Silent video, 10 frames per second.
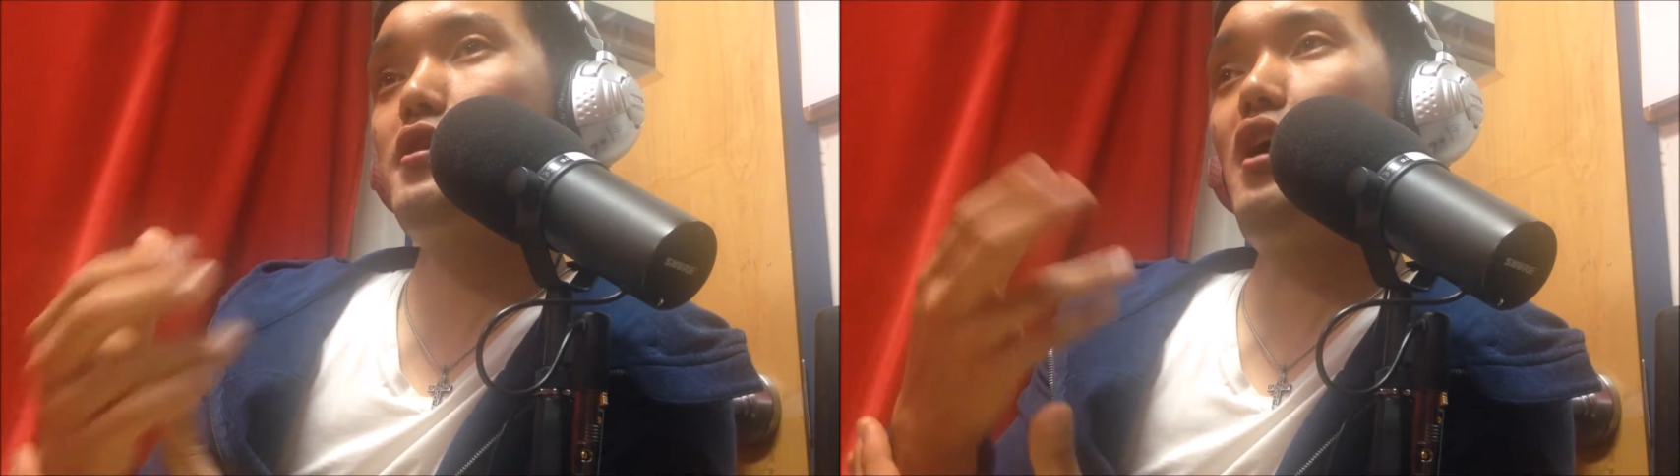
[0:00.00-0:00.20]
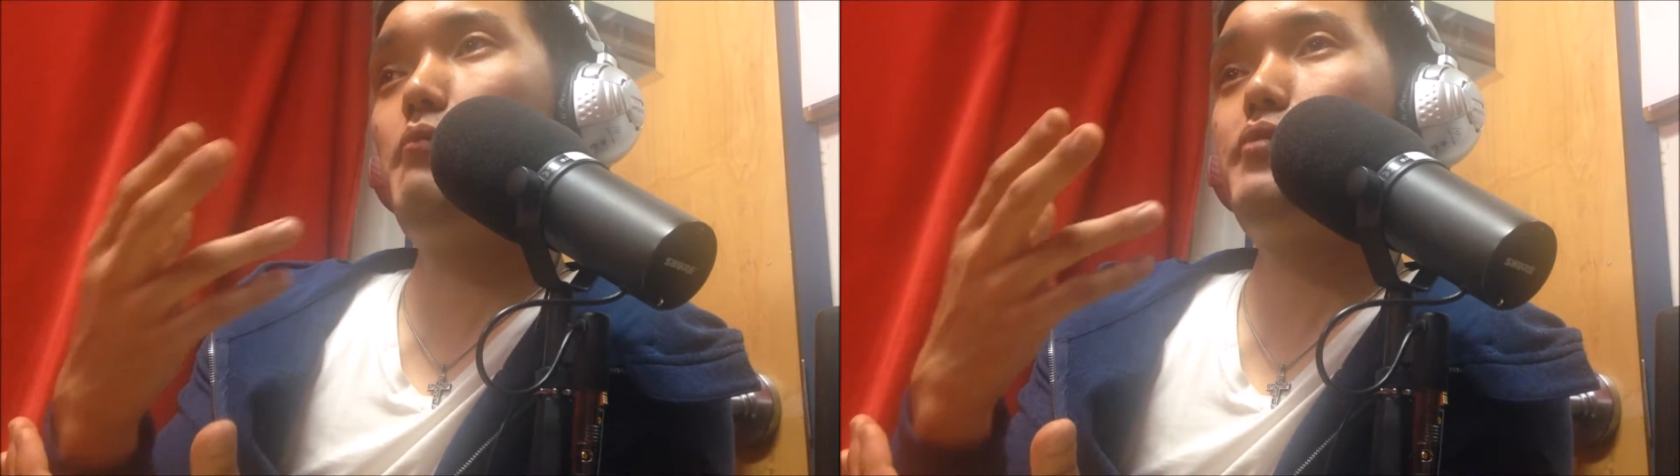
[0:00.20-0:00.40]

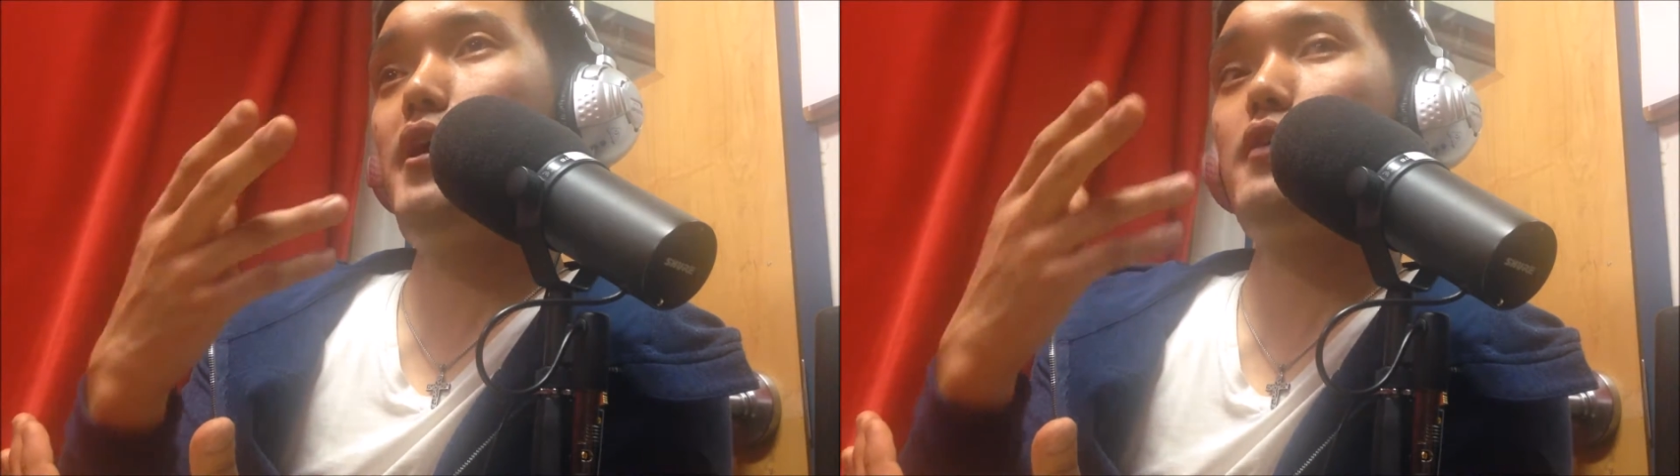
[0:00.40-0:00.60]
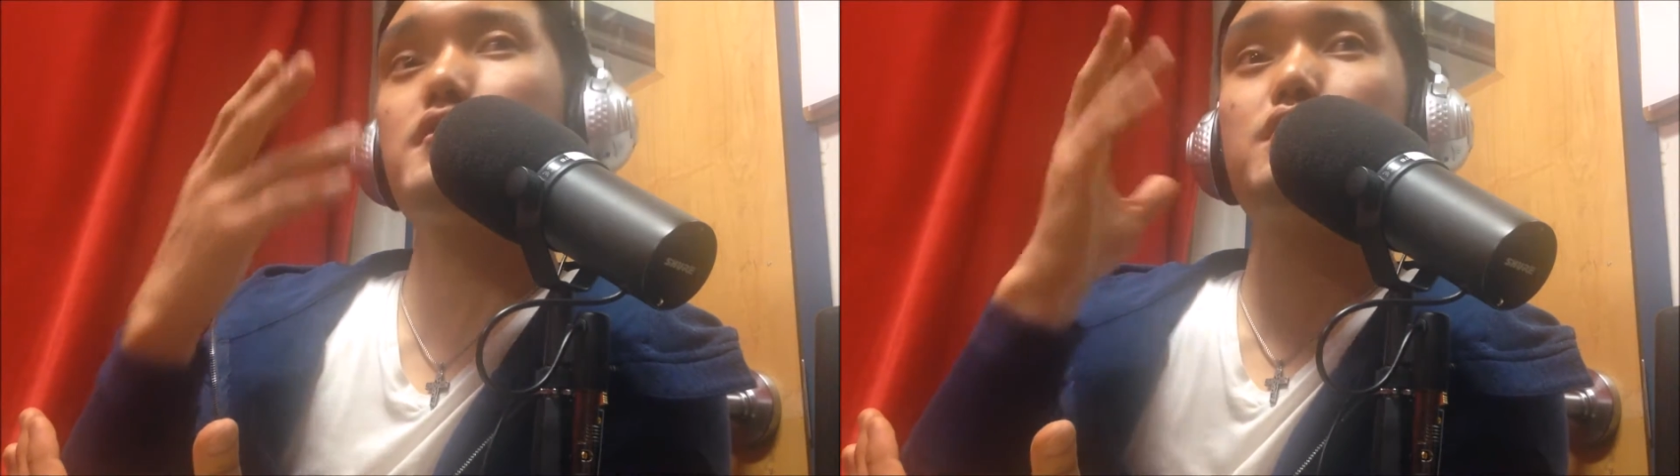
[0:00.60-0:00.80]

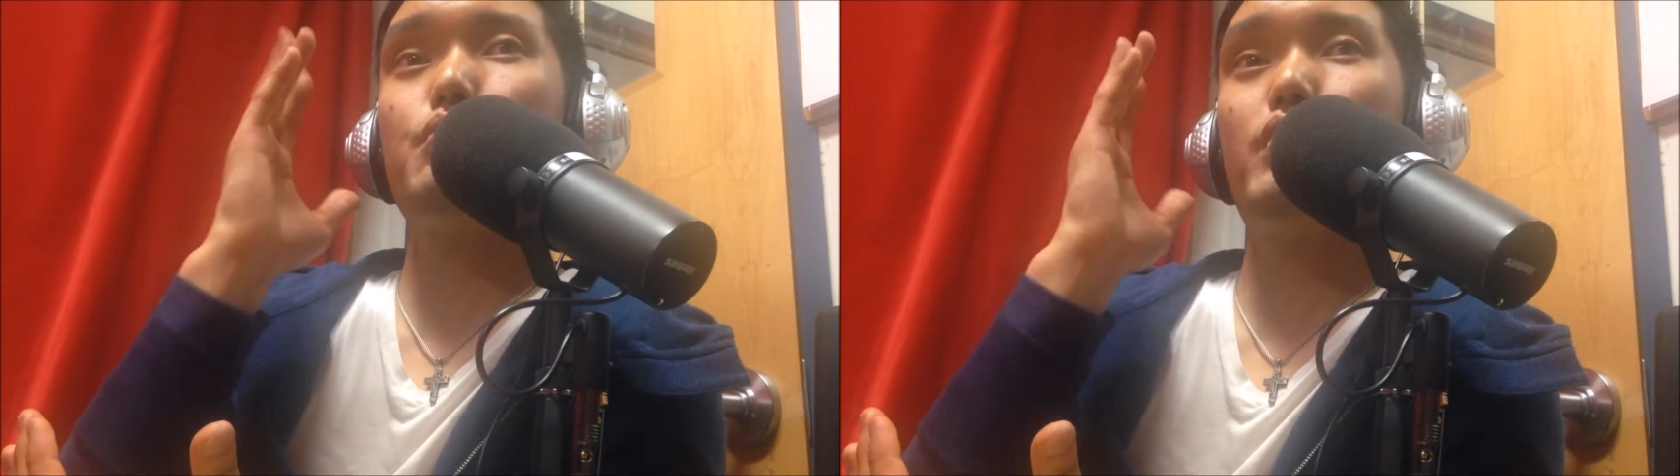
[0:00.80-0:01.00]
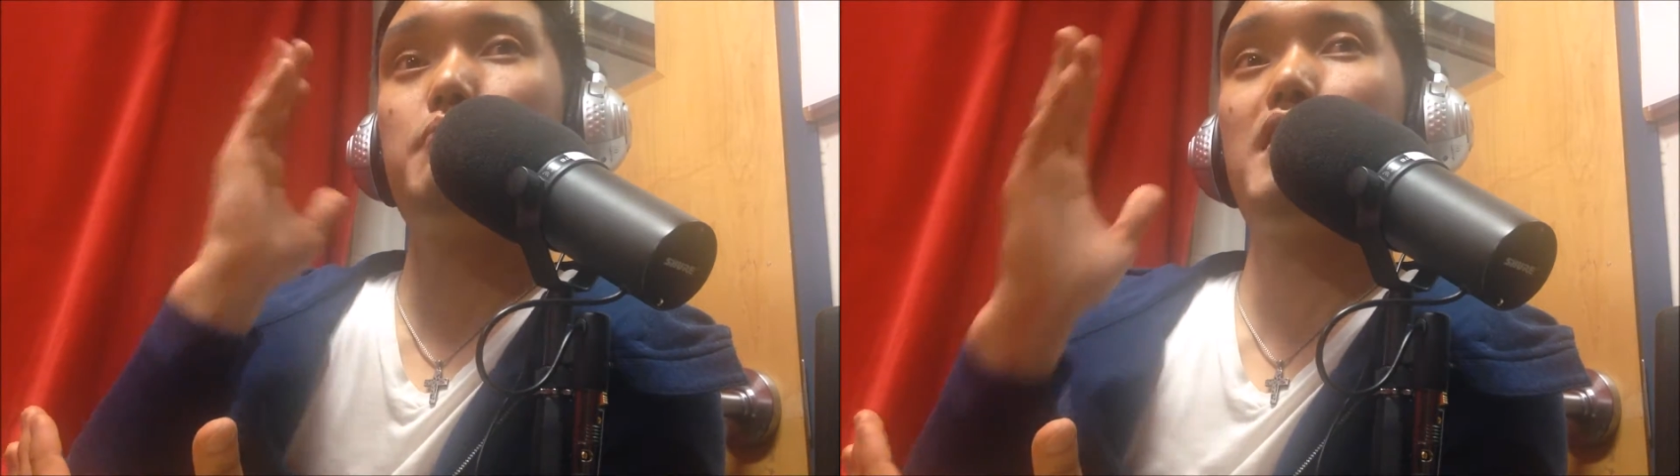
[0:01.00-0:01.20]

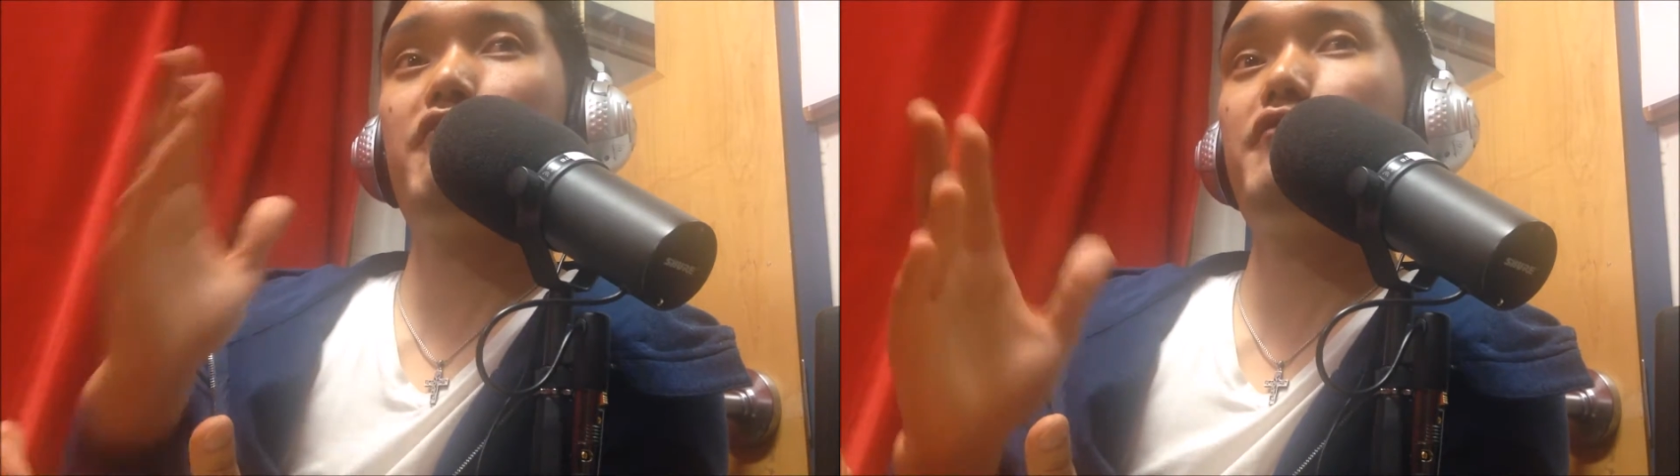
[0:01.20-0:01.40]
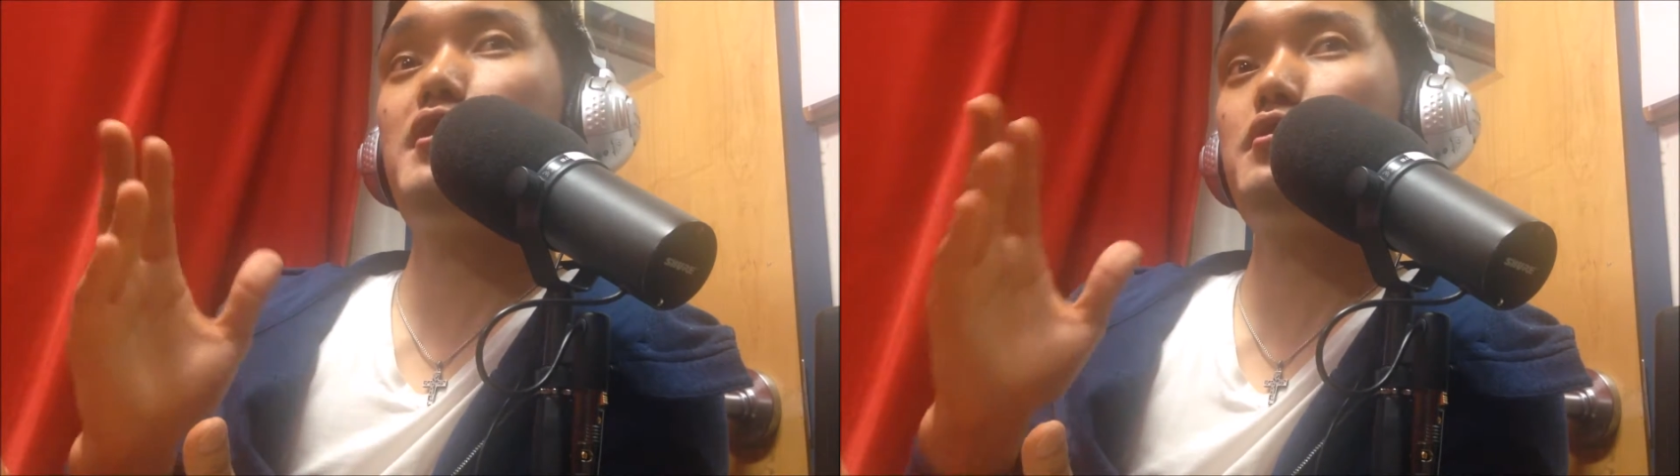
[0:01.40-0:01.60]
complex with my
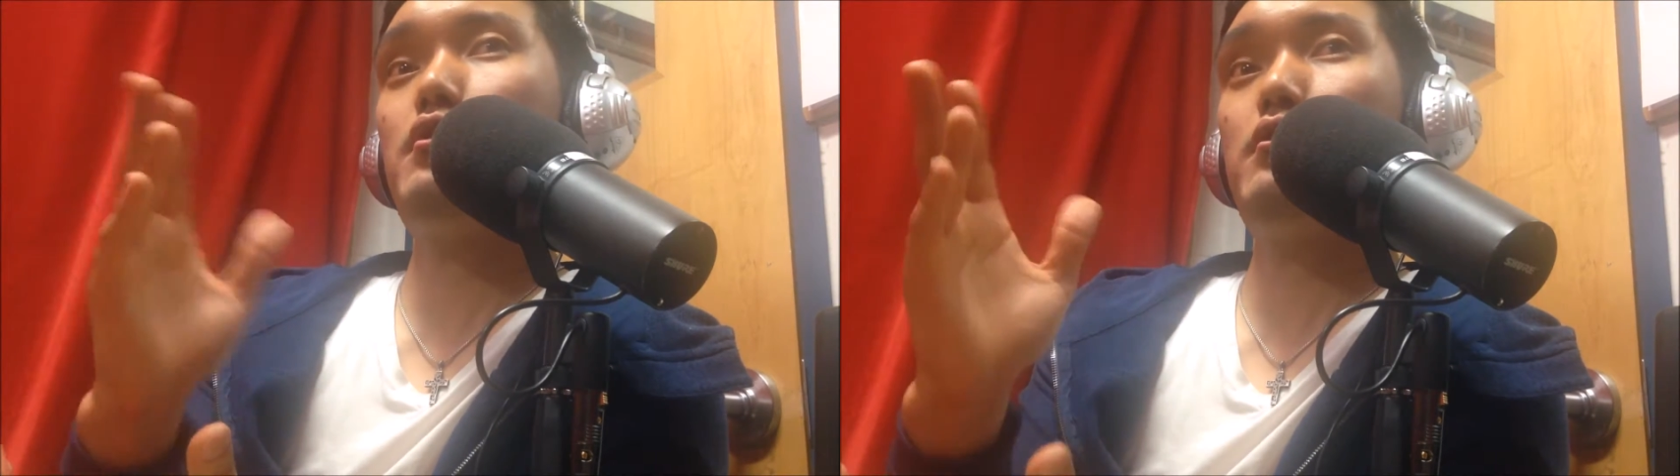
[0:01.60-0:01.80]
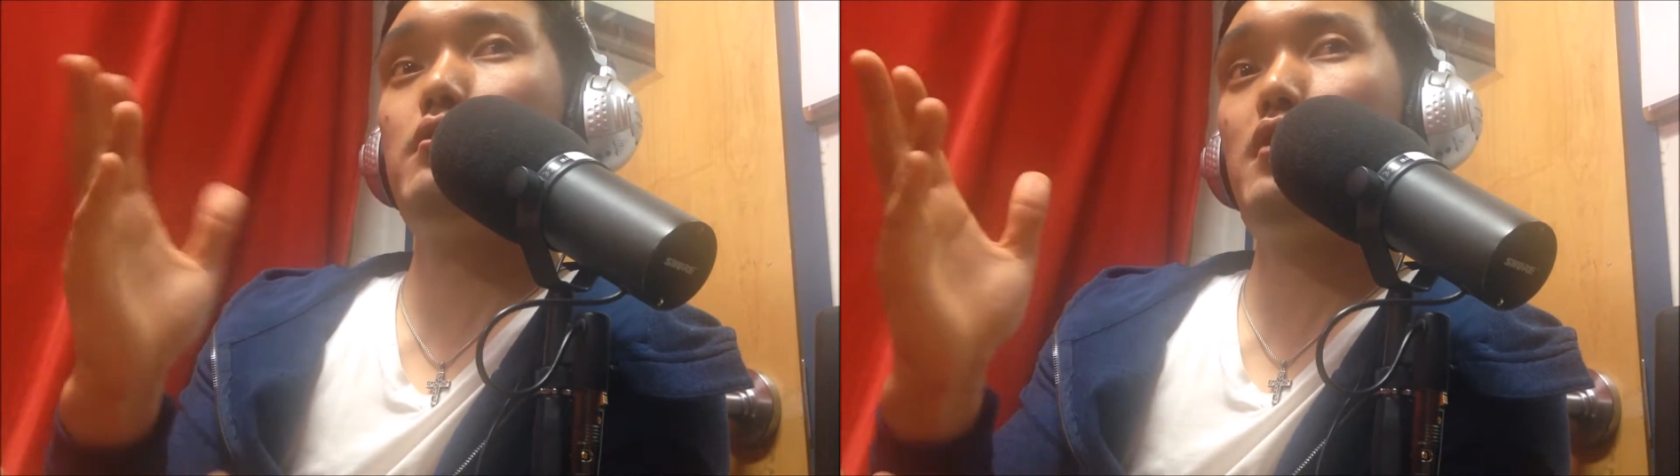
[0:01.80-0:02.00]

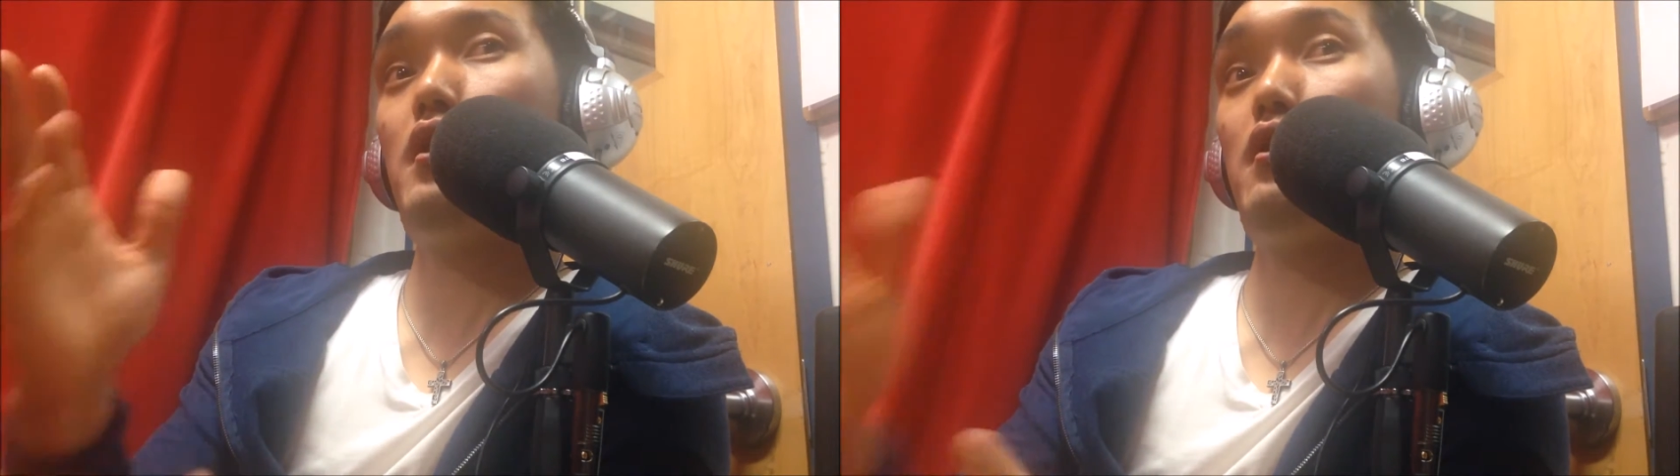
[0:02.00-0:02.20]
facial